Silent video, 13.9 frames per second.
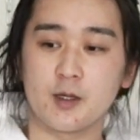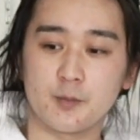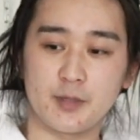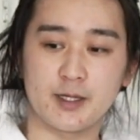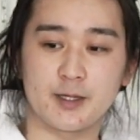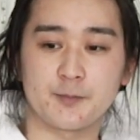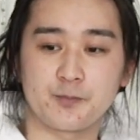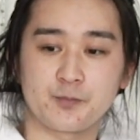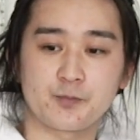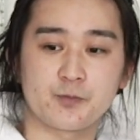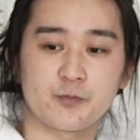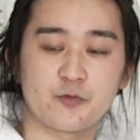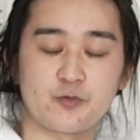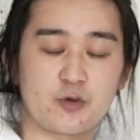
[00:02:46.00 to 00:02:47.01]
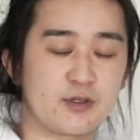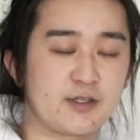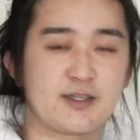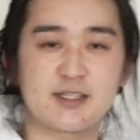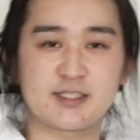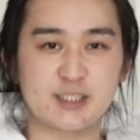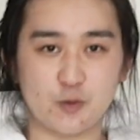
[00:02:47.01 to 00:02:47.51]
but
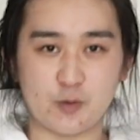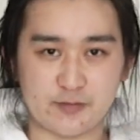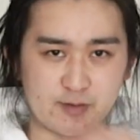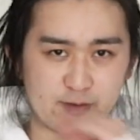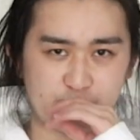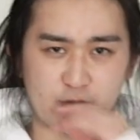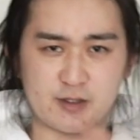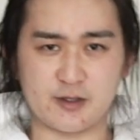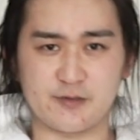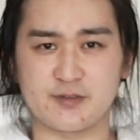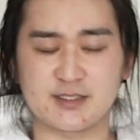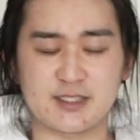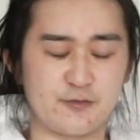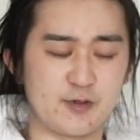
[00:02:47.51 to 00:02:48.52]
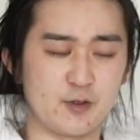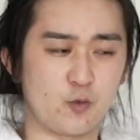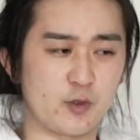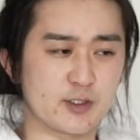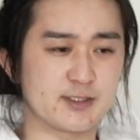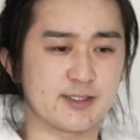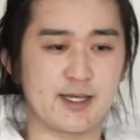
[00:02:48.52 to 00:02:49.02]
the silhouette from the front of this outfit
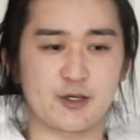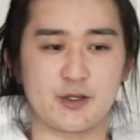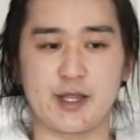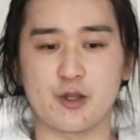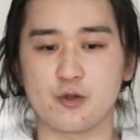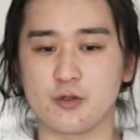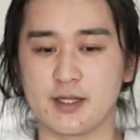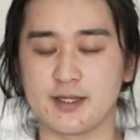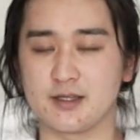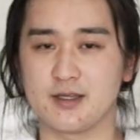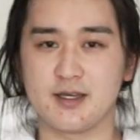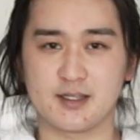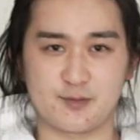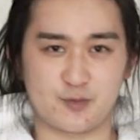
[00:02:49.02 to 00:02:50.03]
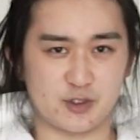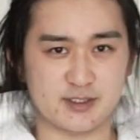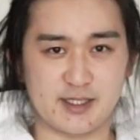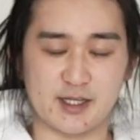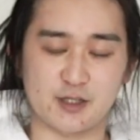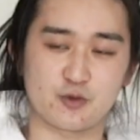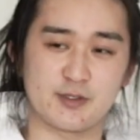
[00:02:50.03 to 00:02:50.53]
wasn't that good at all, and the
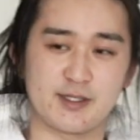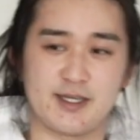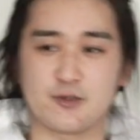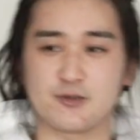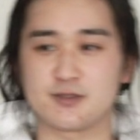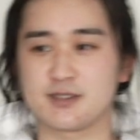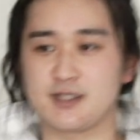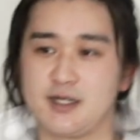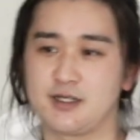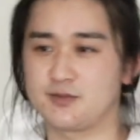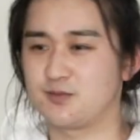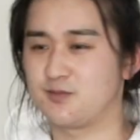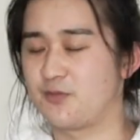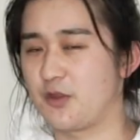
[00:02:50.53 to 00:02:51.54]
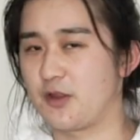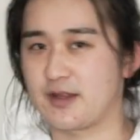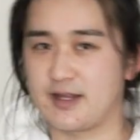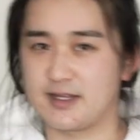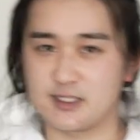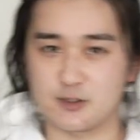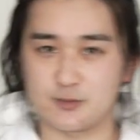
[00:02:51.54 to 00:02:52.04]
prosthetic tornadoes are not the
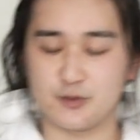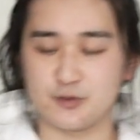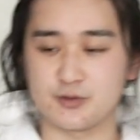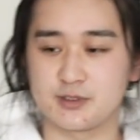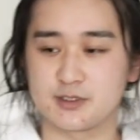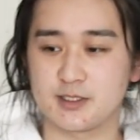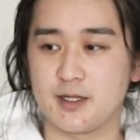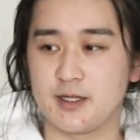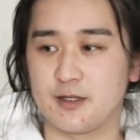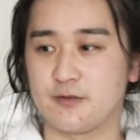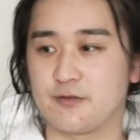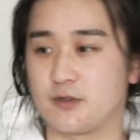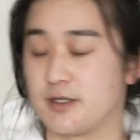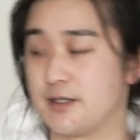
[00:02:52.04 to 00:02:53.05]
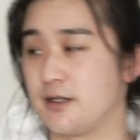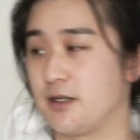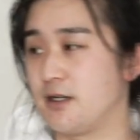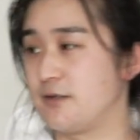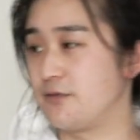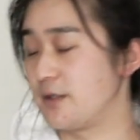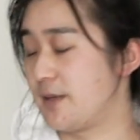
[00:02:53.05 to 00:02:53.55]
ideal boots for
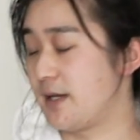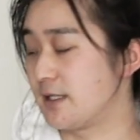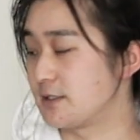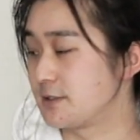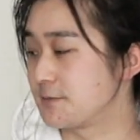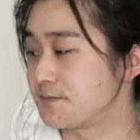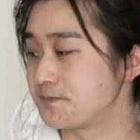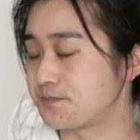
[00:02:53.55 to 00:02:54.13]
the pants.